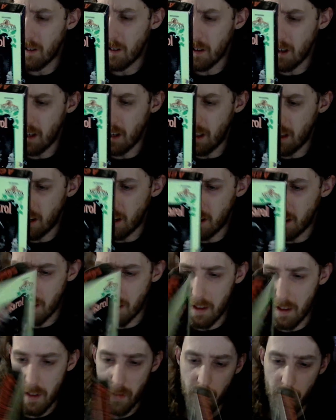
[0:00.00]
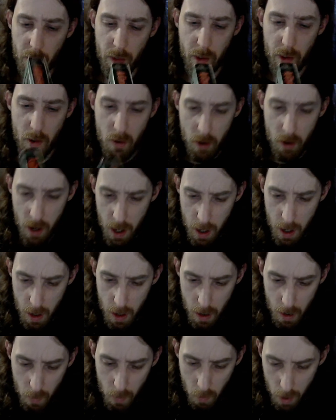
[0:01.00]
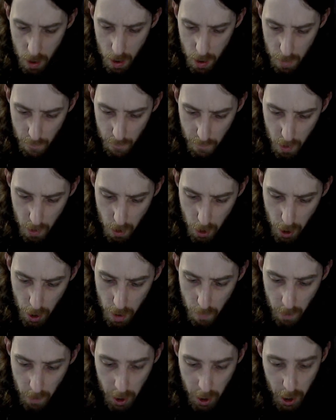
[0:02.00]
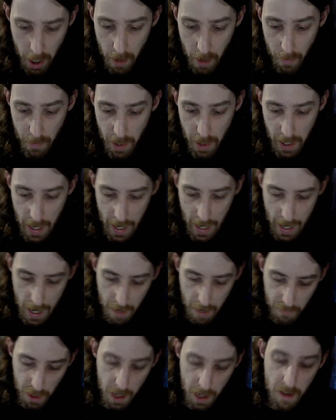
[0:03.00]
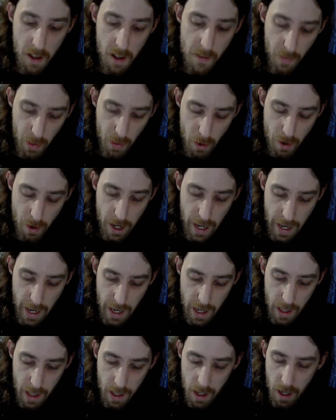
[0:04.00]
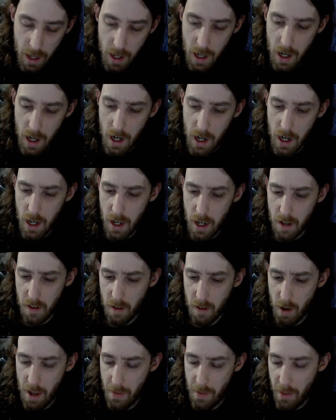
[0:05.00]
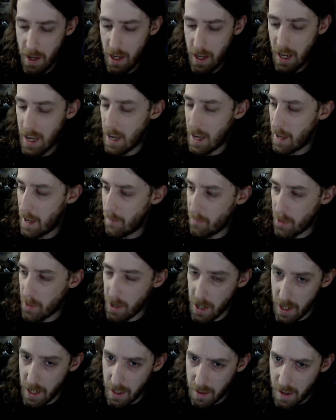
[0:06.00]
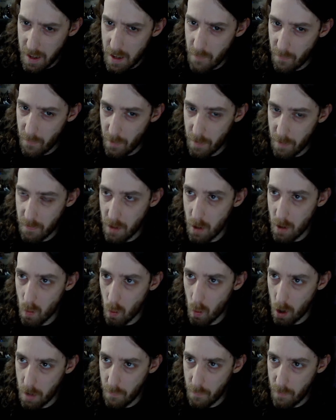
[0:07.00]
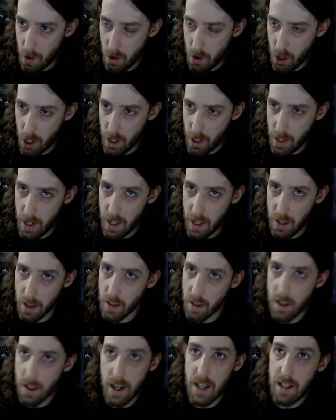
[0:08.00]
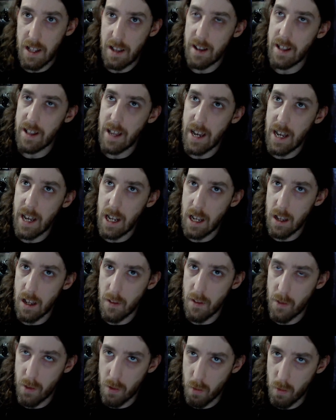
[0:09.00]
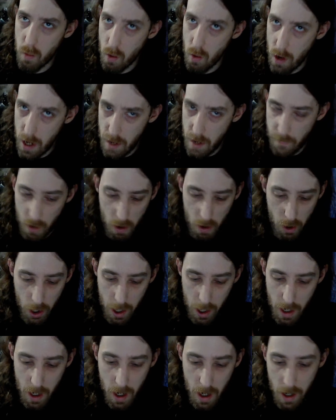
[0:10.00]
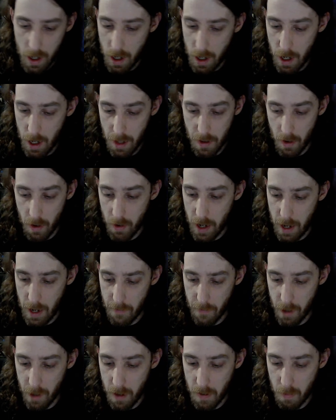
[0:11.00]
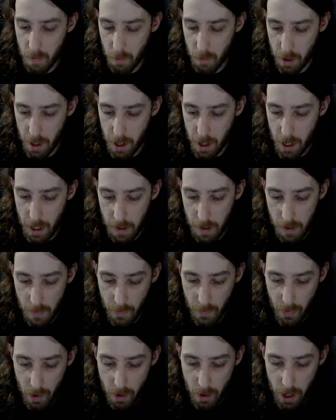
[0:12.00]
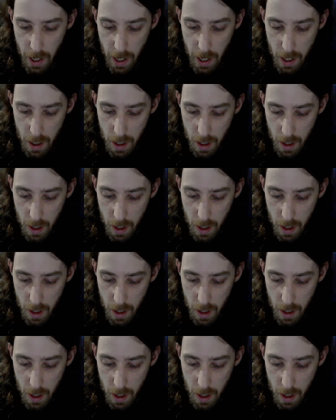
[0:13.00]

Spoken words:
like a 1931 version, which I don't think I have. 1938. So I think I have the 1951 version and the 1983 version. I don't have this one, the 1938.